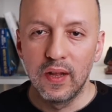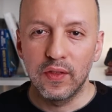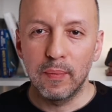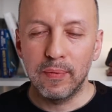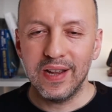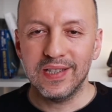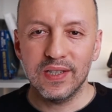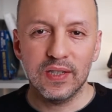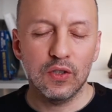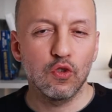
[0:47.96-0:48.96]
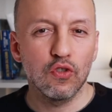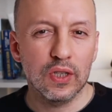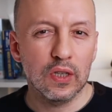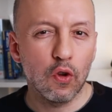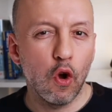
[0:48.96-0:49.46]
The process is
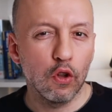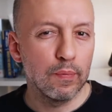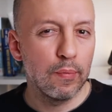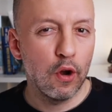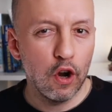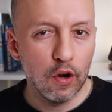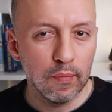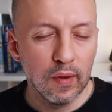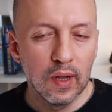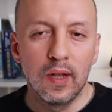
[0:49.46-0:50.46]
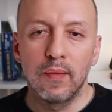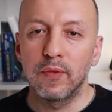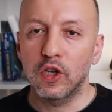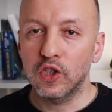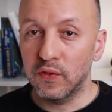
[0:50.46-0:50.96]
usually called PERM
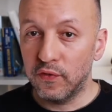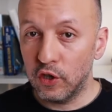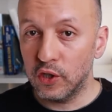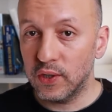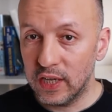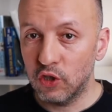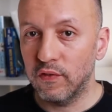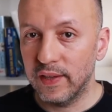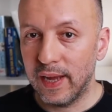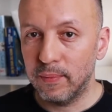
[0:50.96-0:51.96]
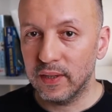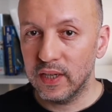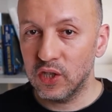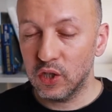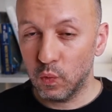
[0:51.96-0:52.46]
because the first stage of the
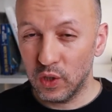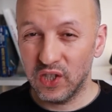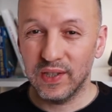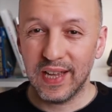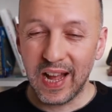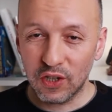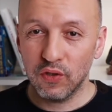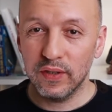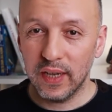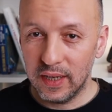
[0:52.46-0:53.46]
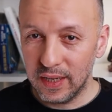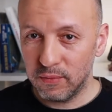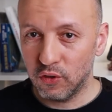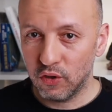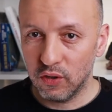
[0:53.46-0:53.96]
application, which is actually a
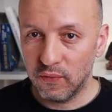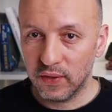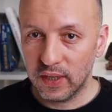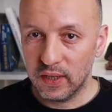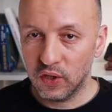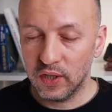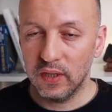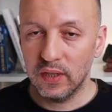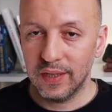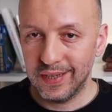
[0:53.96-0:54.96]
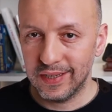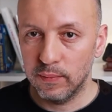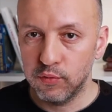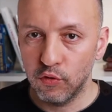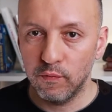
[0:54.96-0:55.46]
labor certification that is
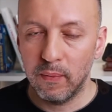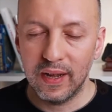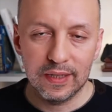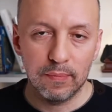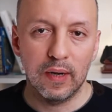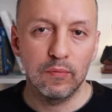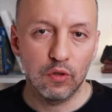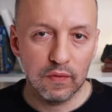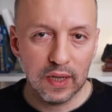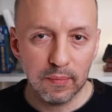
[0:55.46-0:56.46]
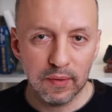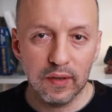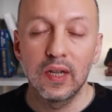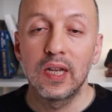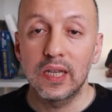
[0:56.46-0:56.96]
approved by Department of
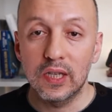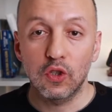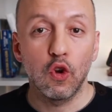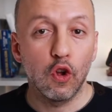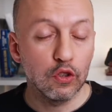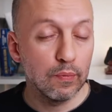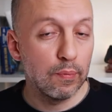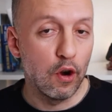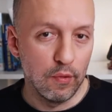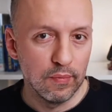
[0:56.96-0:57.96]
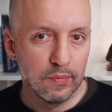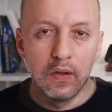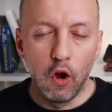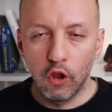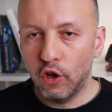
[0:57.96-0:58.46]
Labor, is called PERM.
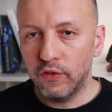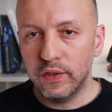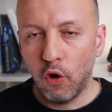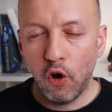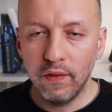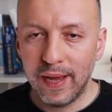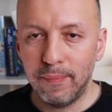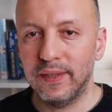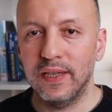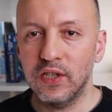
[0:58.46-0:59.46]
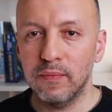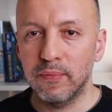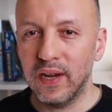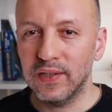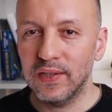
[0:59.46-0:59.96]
Although the whole application
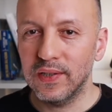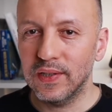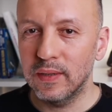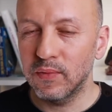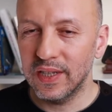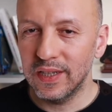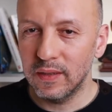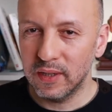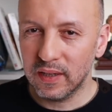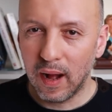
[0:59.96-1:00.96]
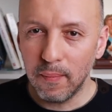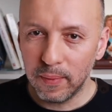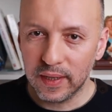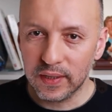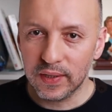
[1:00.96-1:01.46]
process seems a little bit
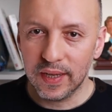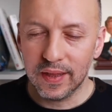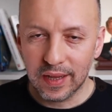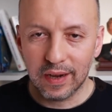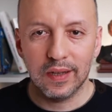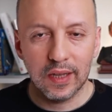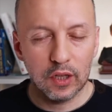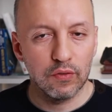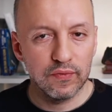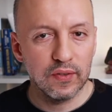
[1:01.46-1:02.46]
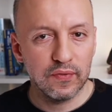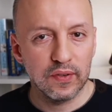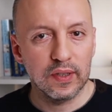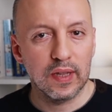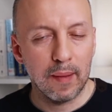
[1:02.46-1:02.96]
complex and there are a lot of
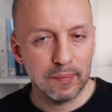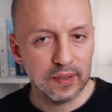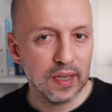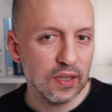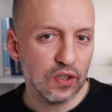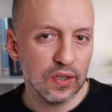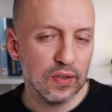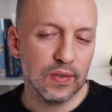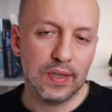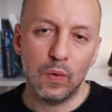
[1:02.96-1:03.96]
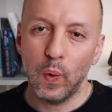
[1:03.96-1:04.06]
different applications and